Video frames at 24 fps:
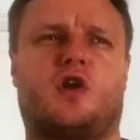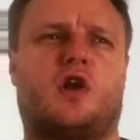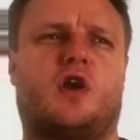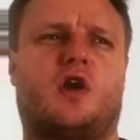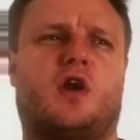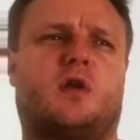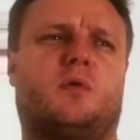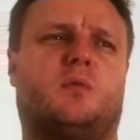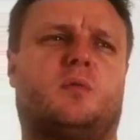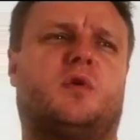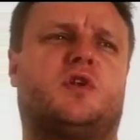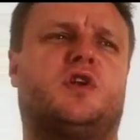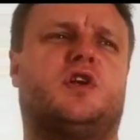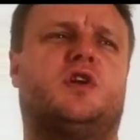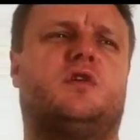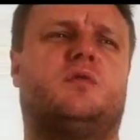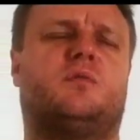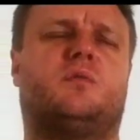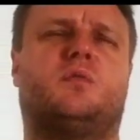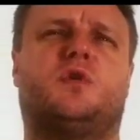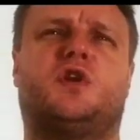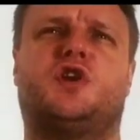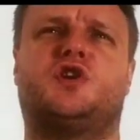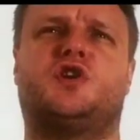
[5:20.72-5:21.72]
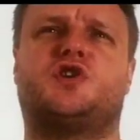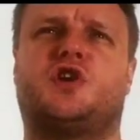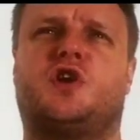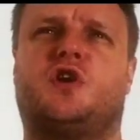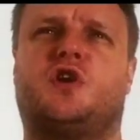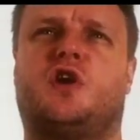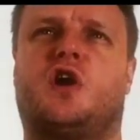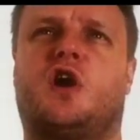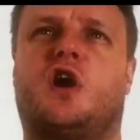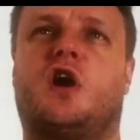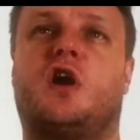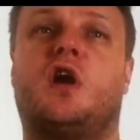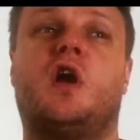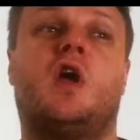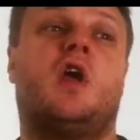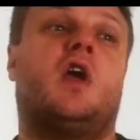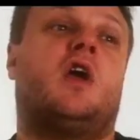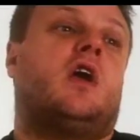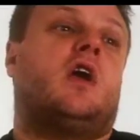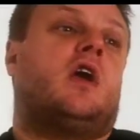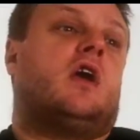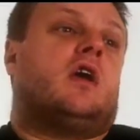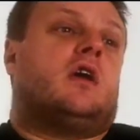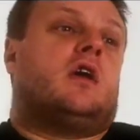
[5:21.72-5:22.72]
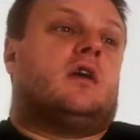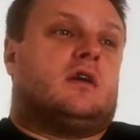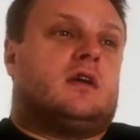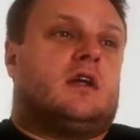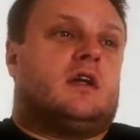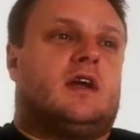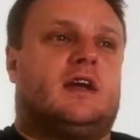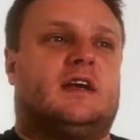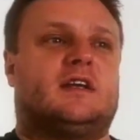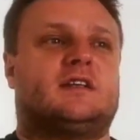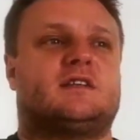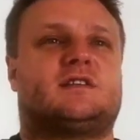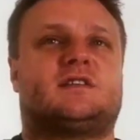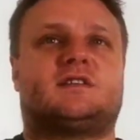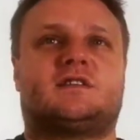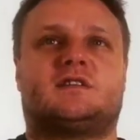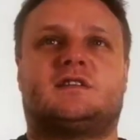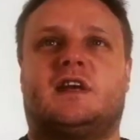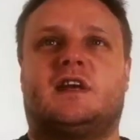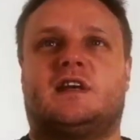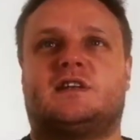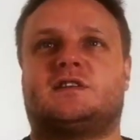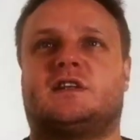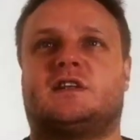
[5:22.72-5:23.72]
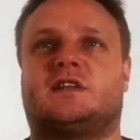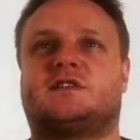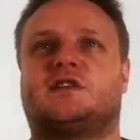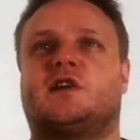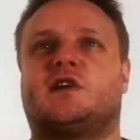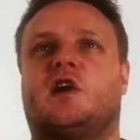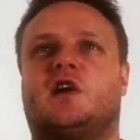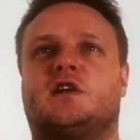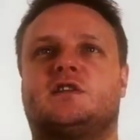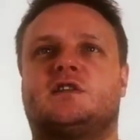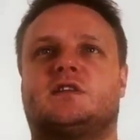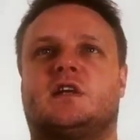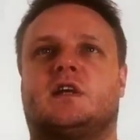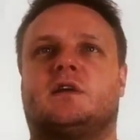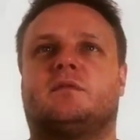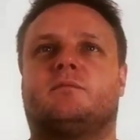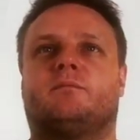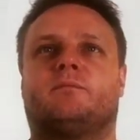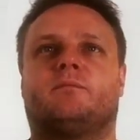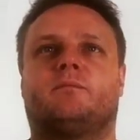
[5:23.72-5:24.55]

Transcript: Like, when you shoot her, it's exciting.